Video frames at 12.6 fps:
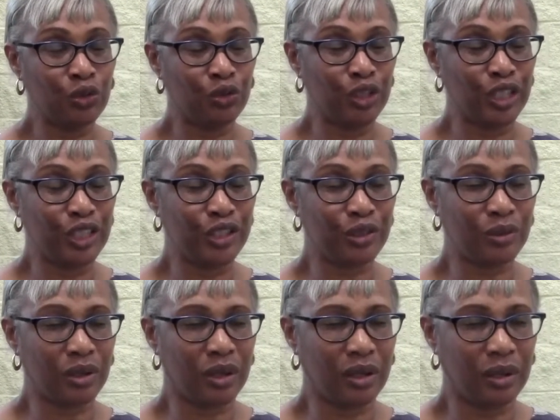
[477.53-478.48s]

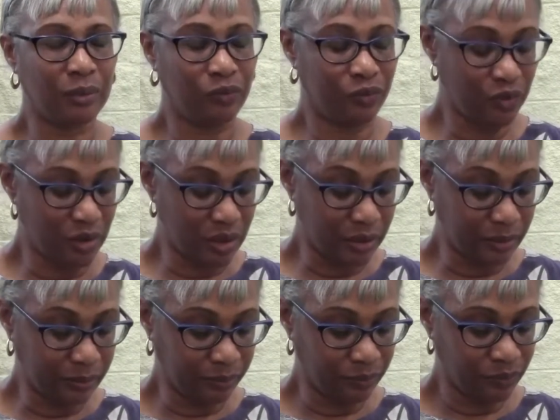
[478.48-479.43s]
streets
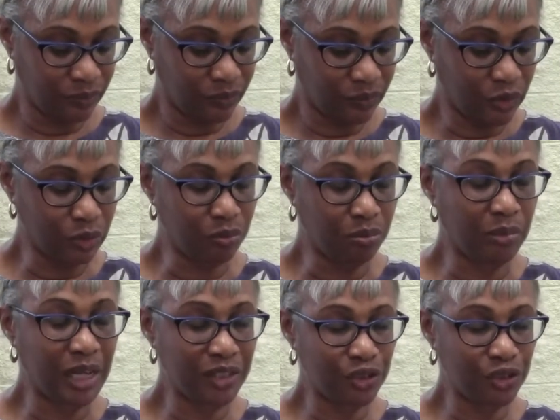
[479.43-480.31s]
from my